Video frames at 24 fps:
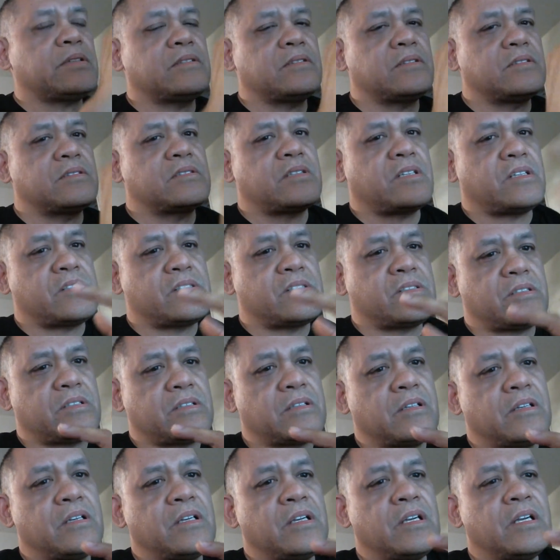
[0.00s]
the discussion,
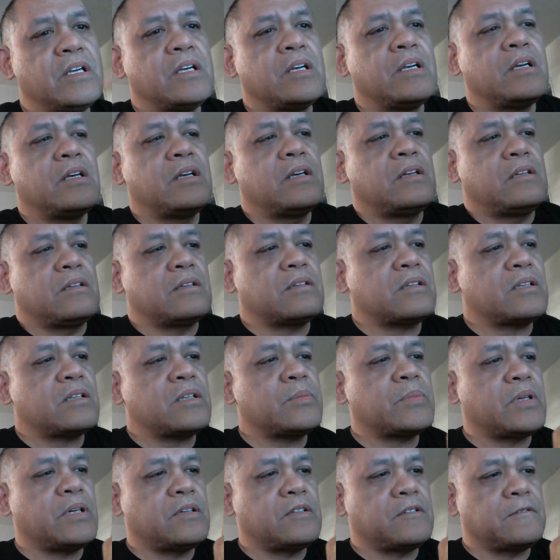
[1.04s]
nothing
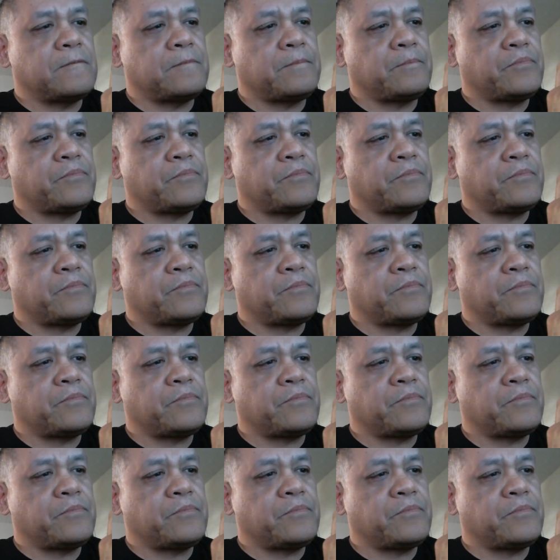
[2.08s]
about